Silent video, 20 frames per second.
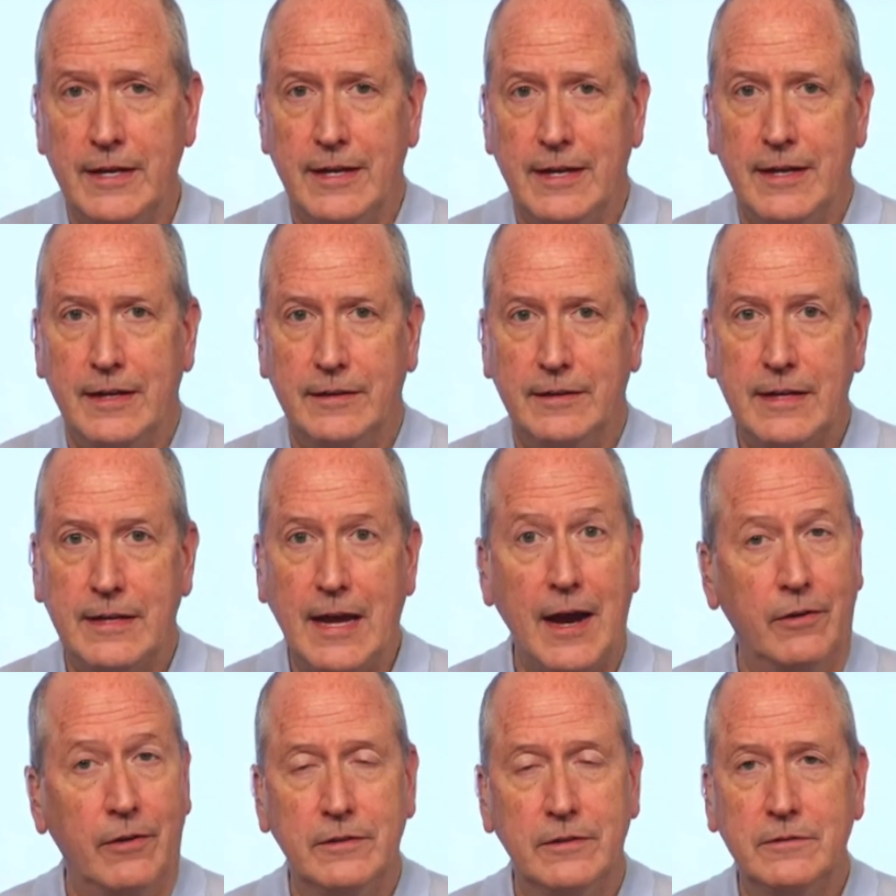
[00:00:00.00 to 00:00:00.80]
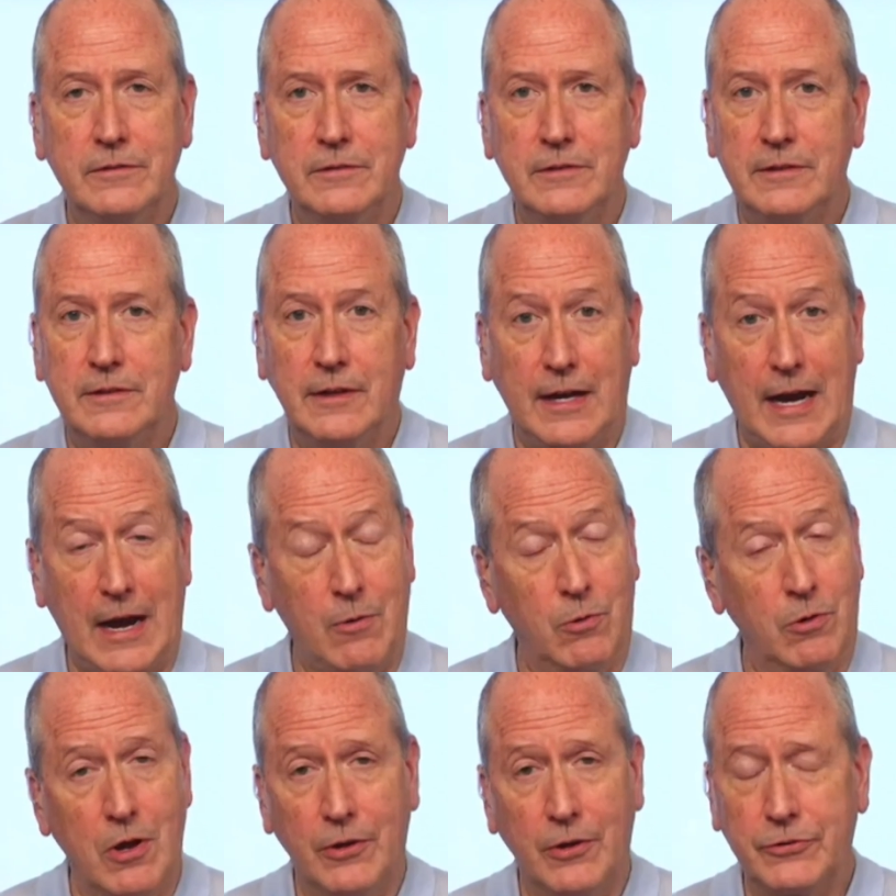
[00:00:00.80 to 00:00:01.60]
Now, I
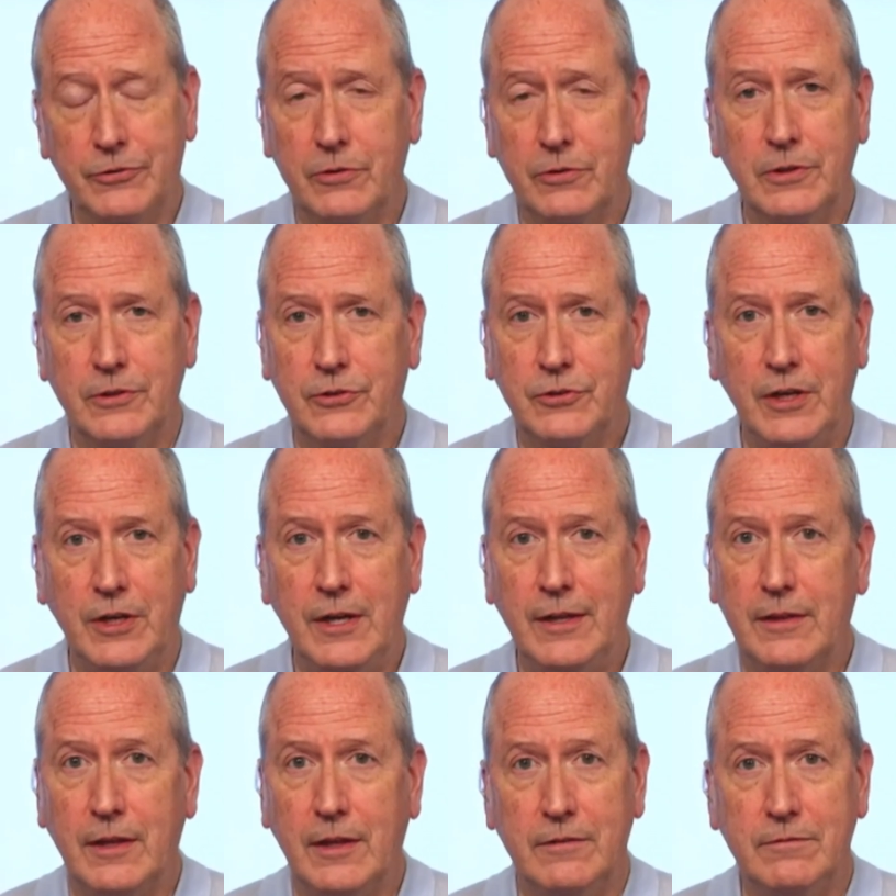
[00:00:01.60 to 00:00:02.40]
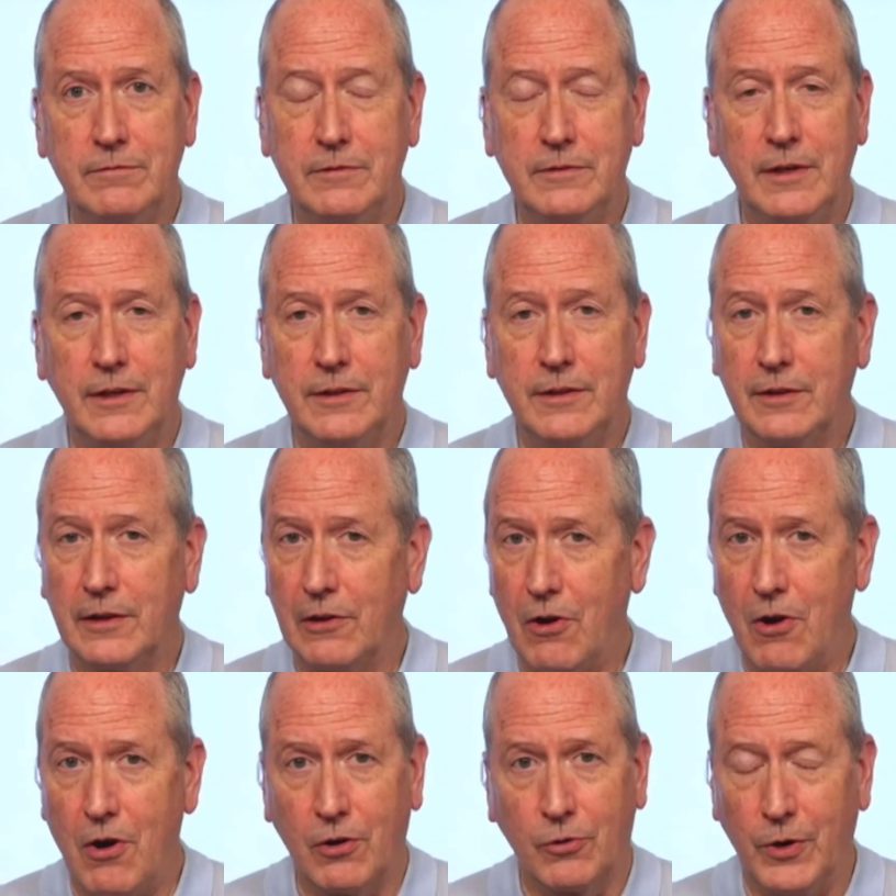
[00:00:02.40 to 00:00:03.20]
will also concede that in the
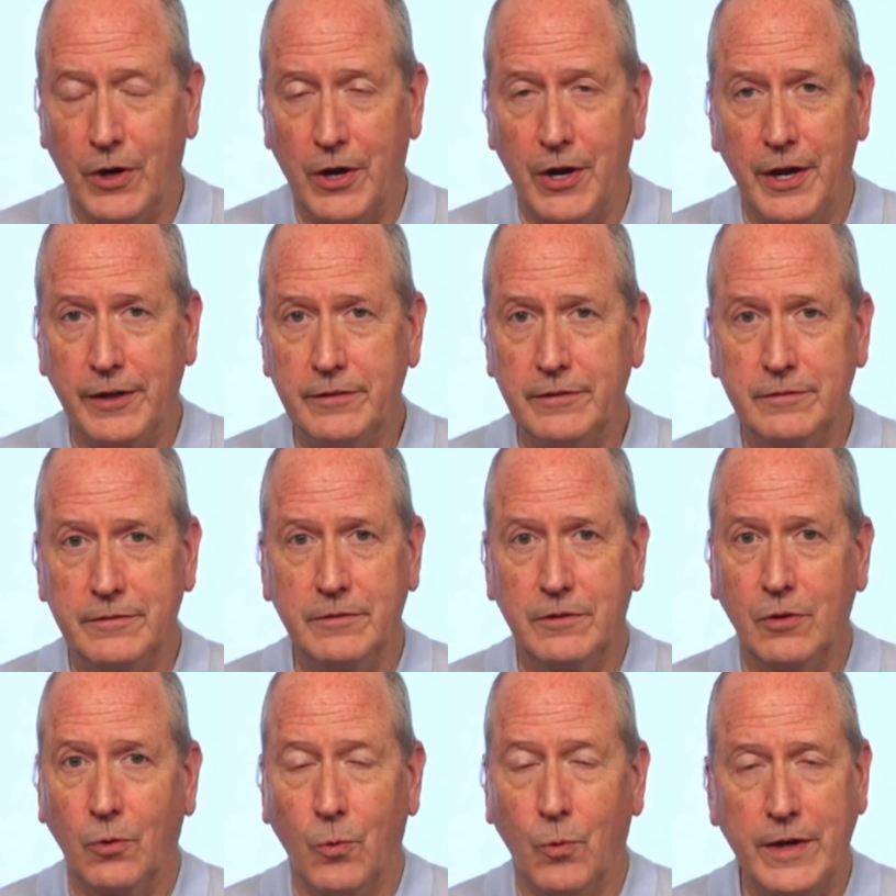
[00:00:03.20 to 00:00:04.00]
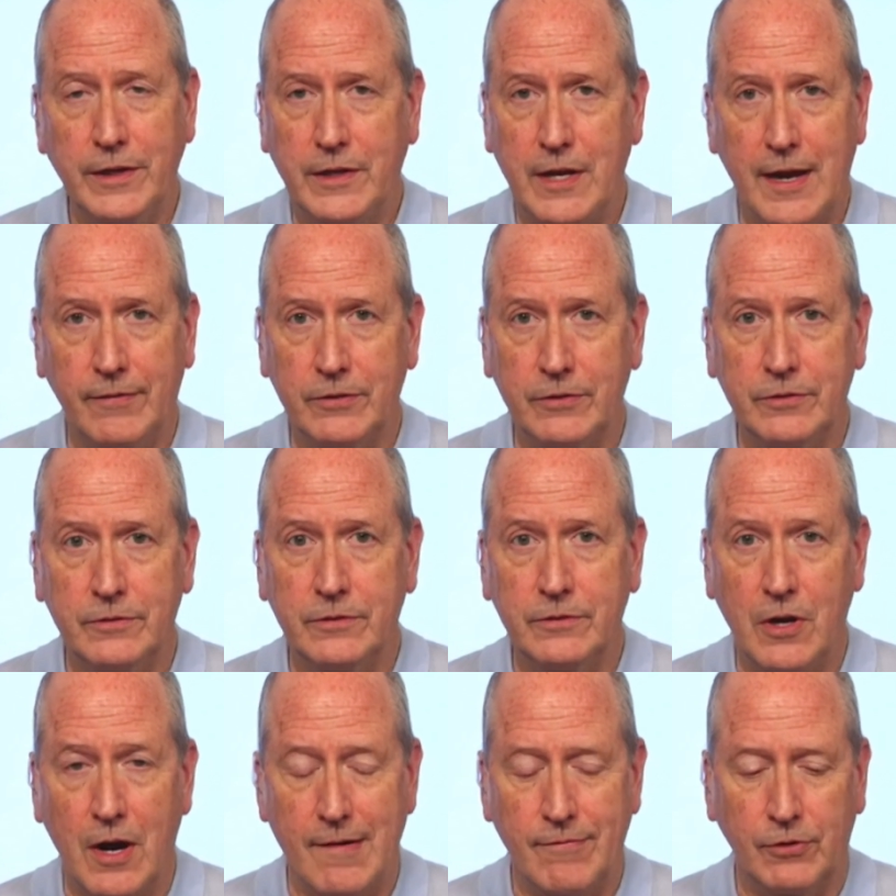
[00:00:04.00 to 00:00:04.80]
long run, the way Kevin
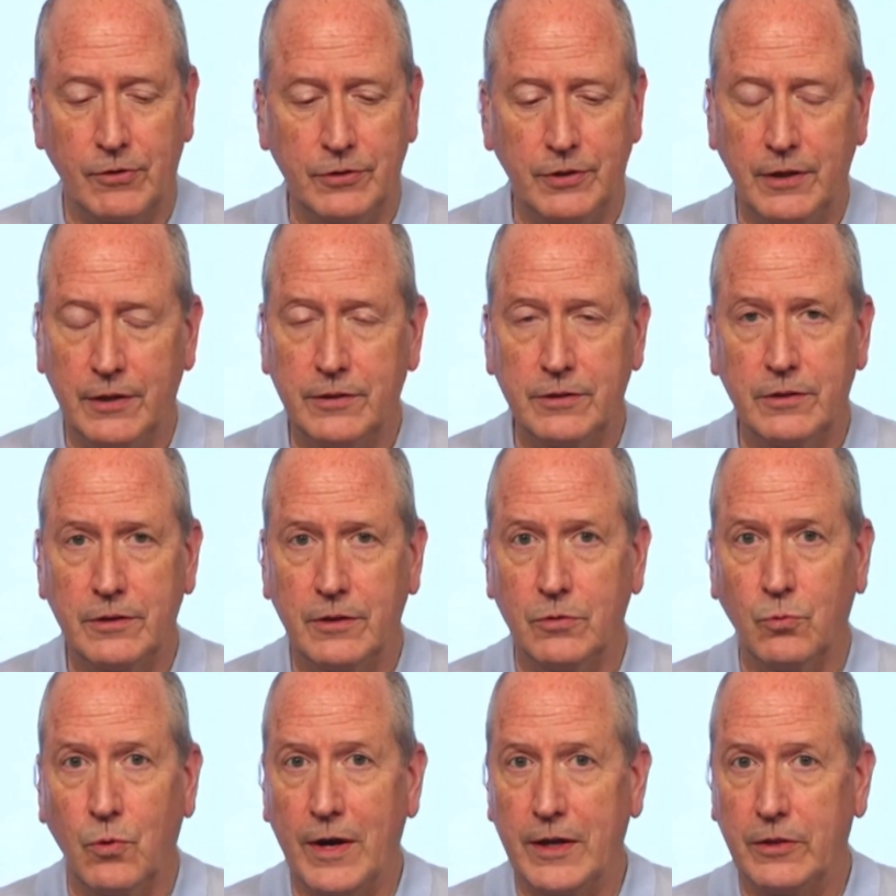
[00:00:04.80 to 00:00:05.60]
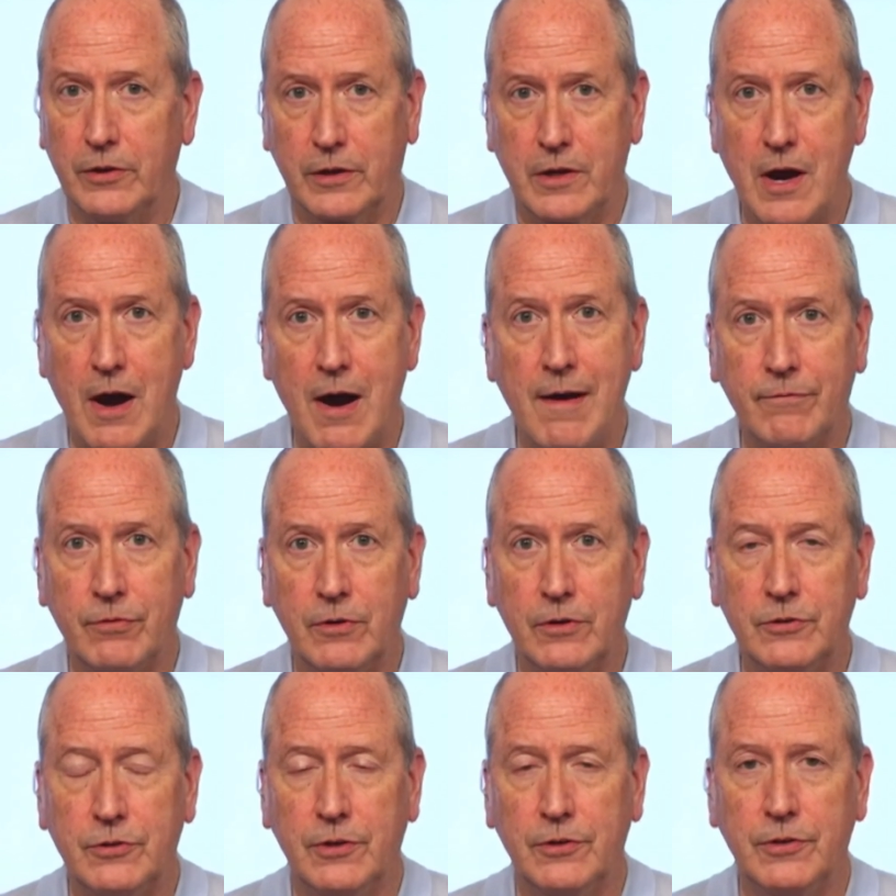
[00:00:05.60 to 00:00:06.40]
governed and the way the
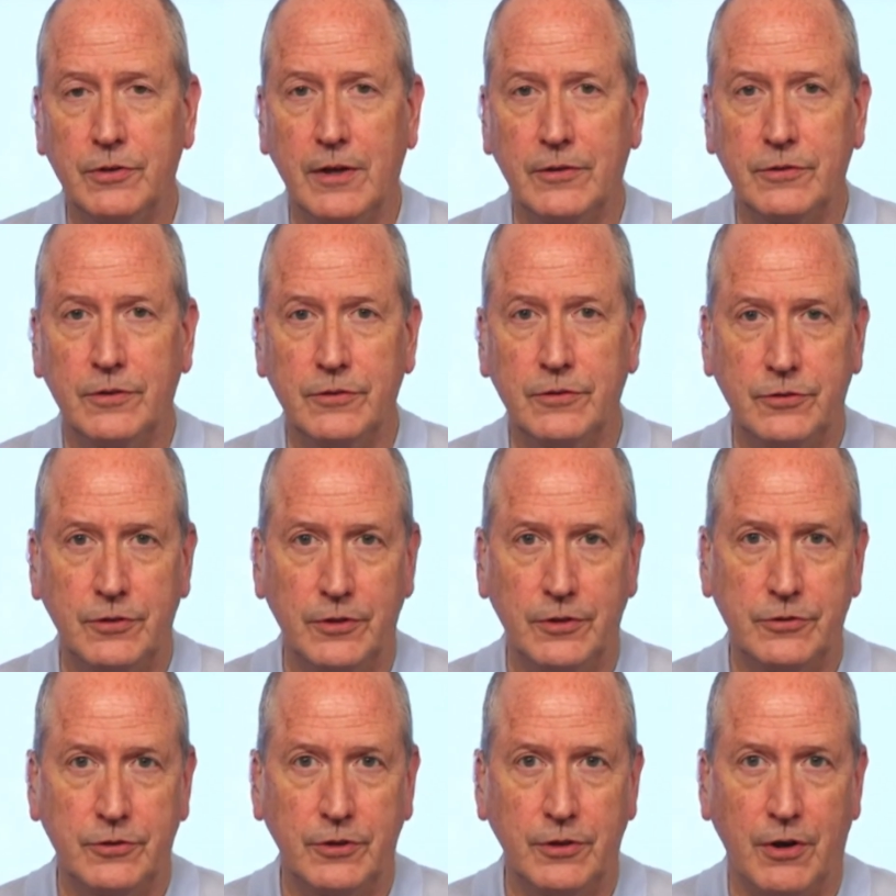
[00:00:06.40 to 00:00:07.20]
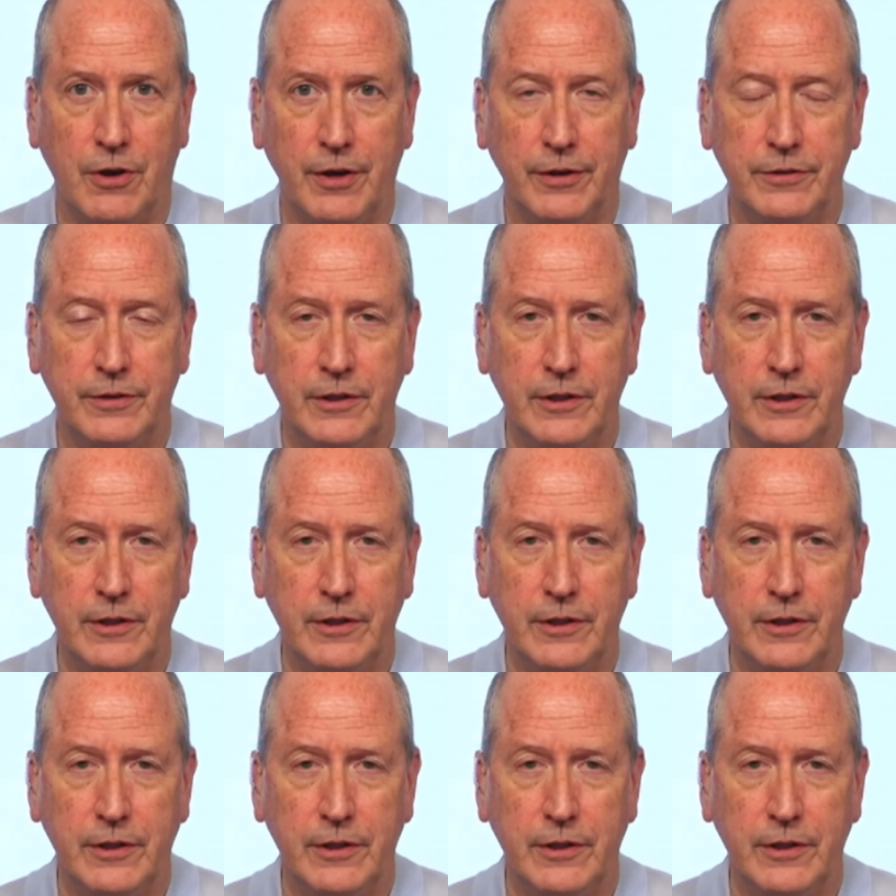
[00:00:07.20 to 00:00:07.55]
conference has insisted on